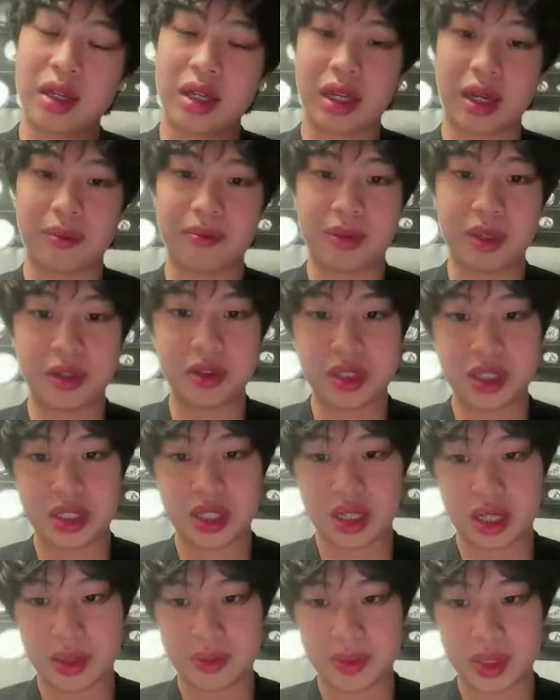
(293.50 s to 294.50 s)
computers are
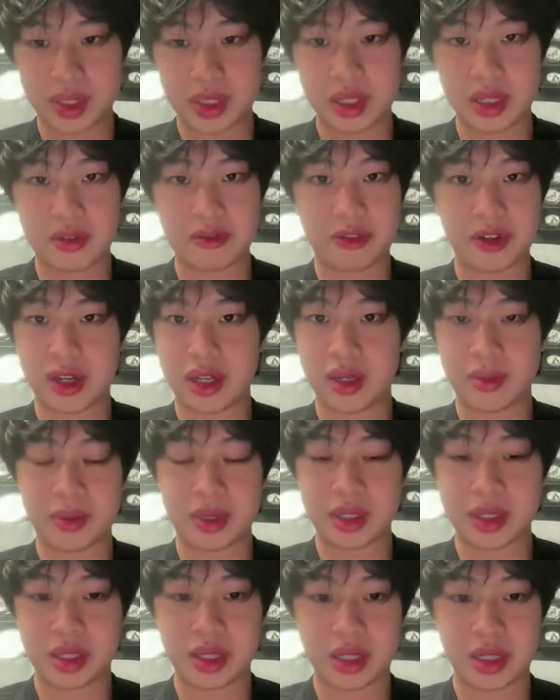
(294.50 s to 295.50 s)
limited, very
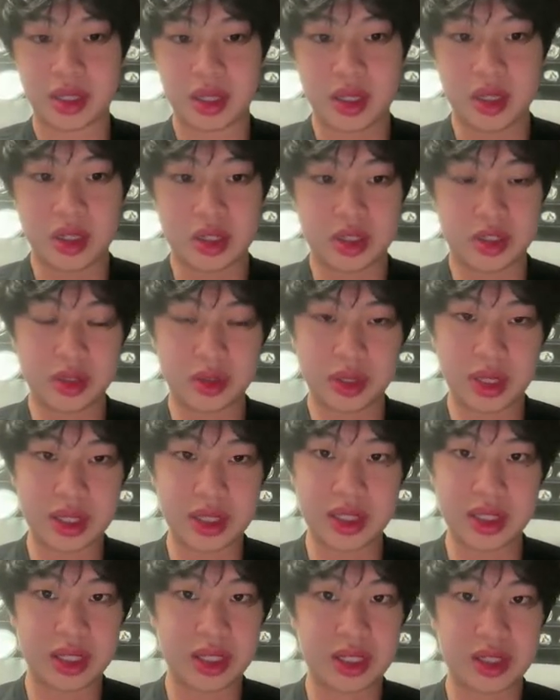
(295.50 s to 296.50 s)
limited. So the
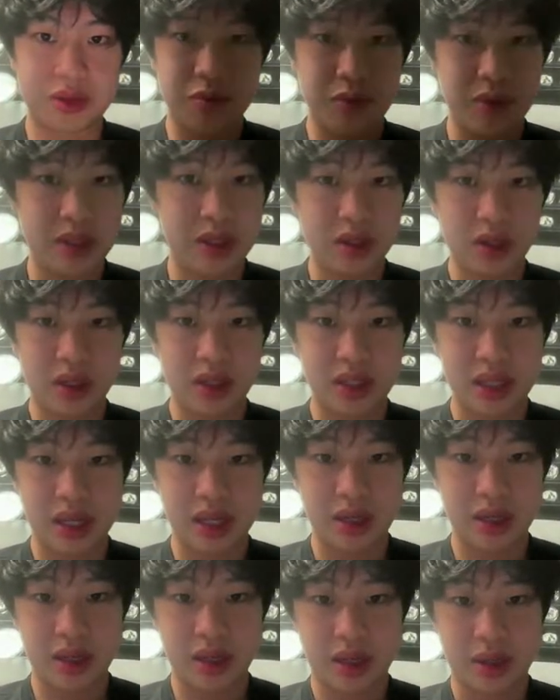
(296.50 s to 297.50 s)
internet is really not
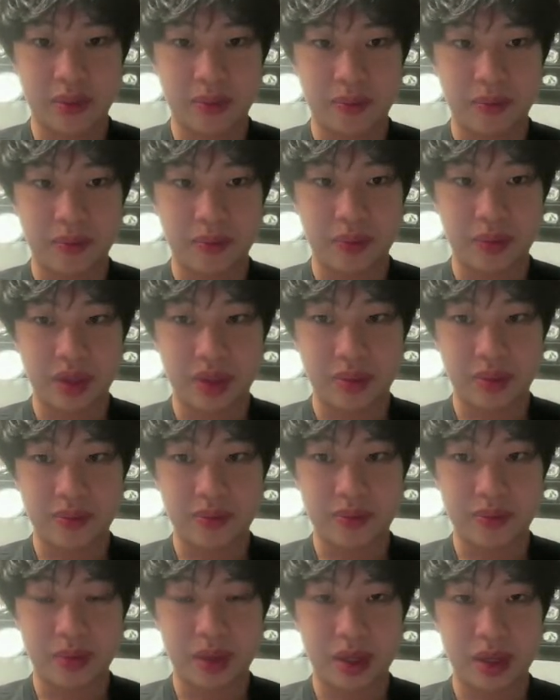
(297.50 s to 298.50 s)
that
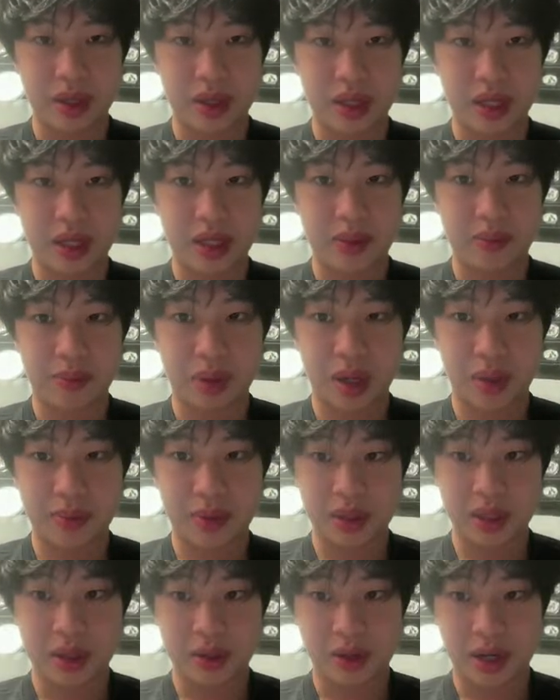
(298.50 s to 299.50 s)
like
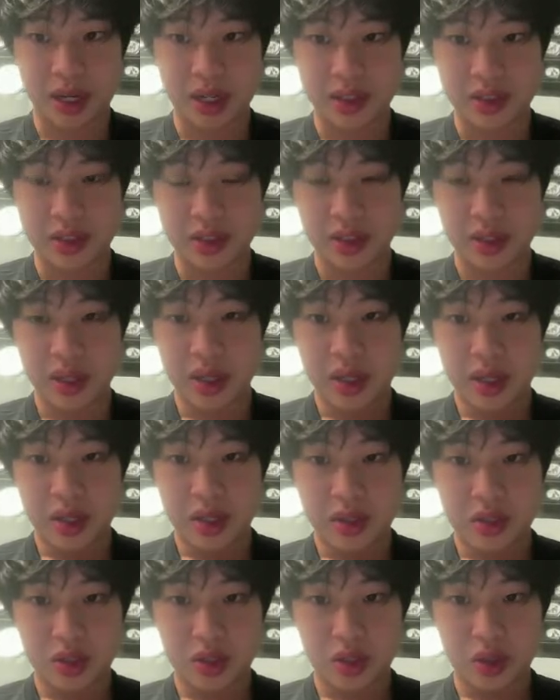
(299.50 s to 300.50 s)
popularized.
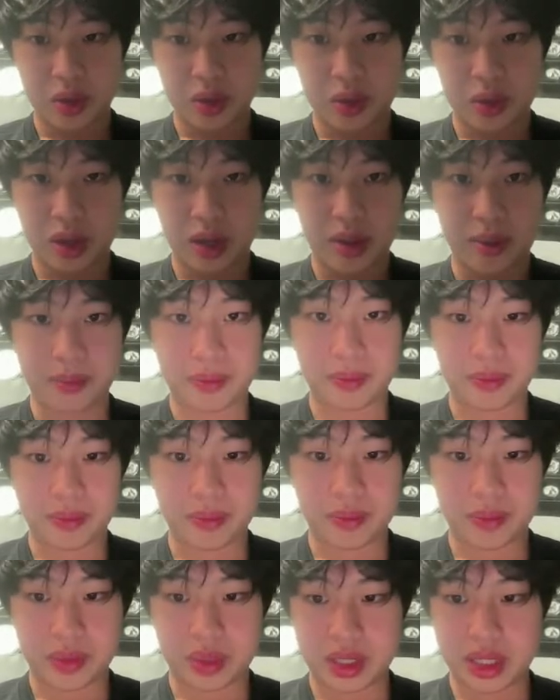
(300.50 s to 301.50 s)
So
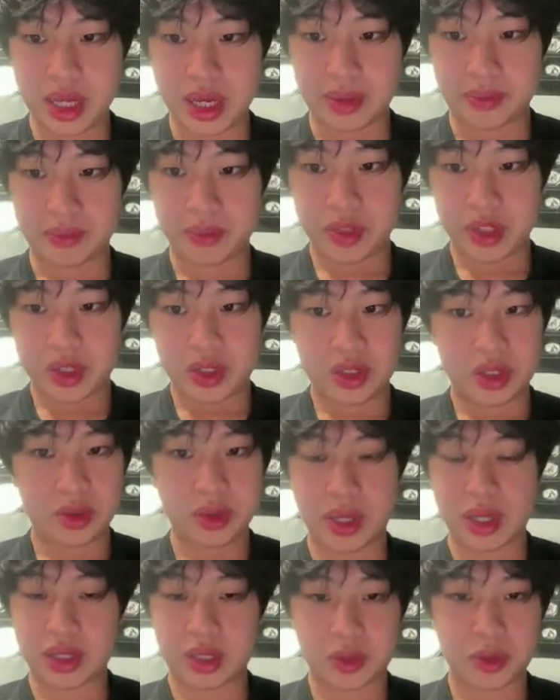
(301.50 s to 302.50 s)

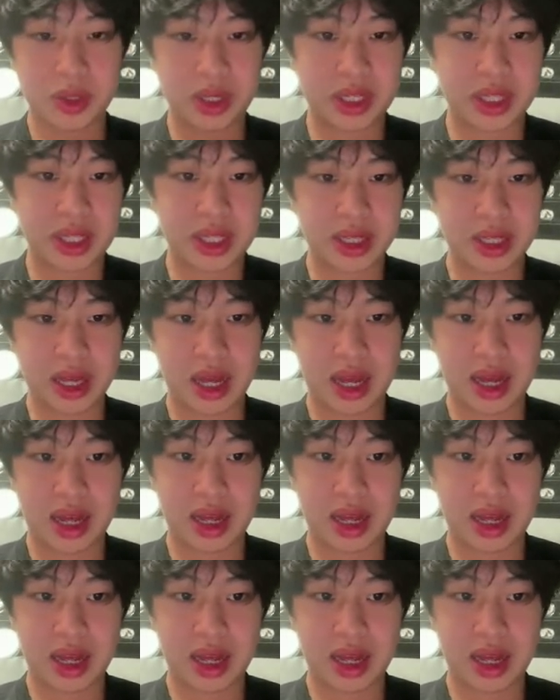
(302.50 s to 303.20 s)
it quickly,